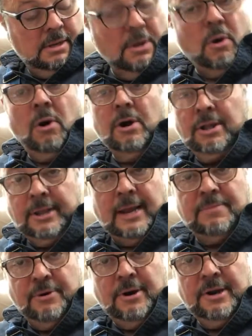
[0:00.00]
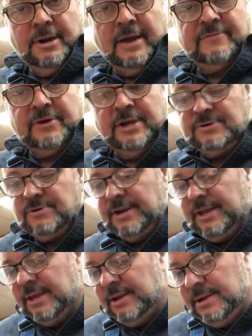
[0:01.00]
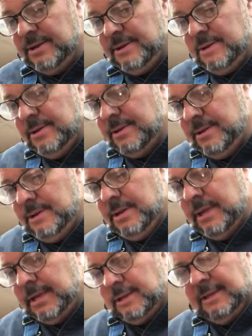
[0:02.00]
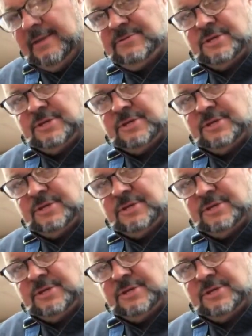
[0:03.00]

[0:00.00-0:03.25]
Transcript: oil that I put it in after heat treating it, it leaves